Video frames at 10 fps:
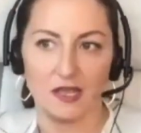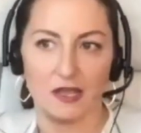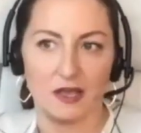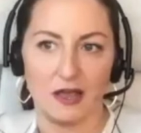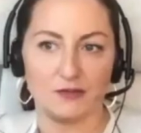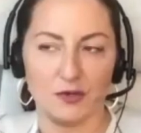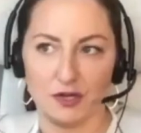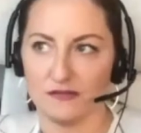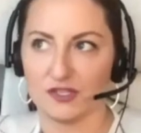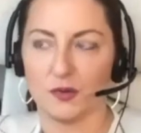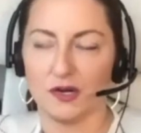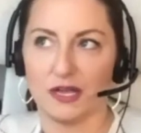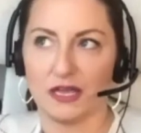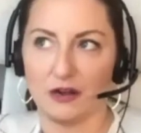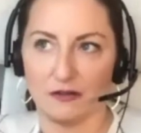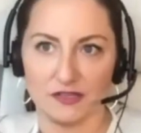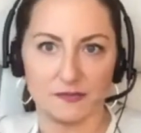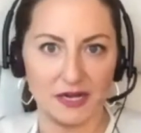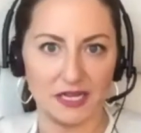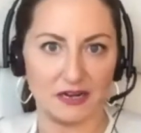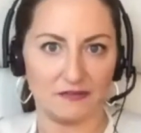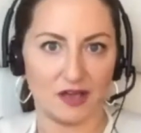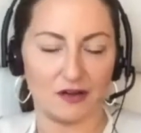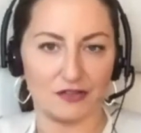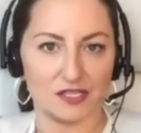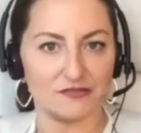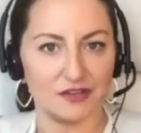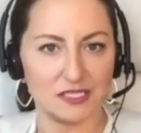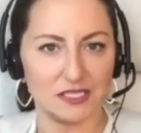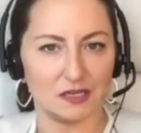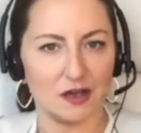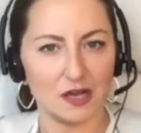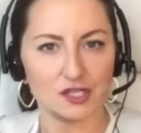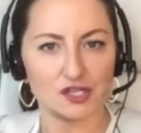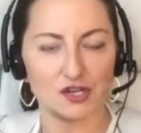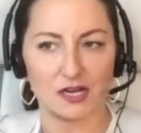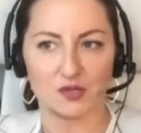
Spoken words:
I'm doing all this work, I got all this money, and I've got all this funding and contracts.